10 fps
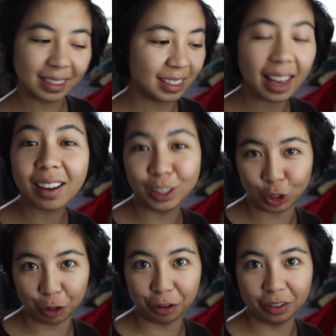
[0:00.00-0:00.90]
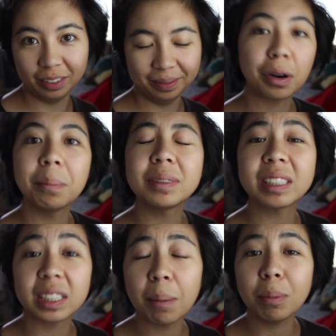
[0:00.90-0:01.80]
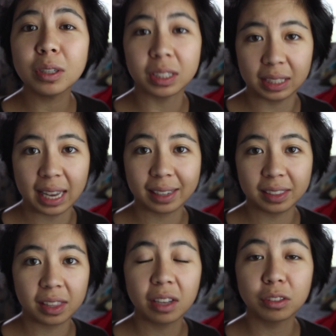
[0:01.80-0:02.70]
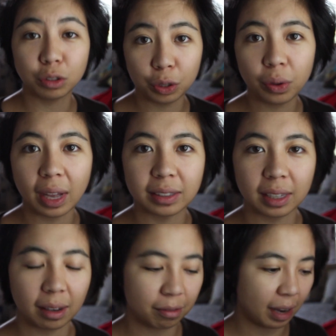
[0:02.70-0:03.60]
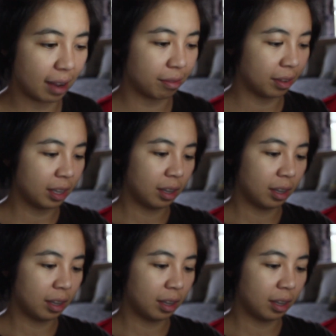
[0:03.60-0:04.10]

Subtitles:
Zanga journal from December 6th, 2005.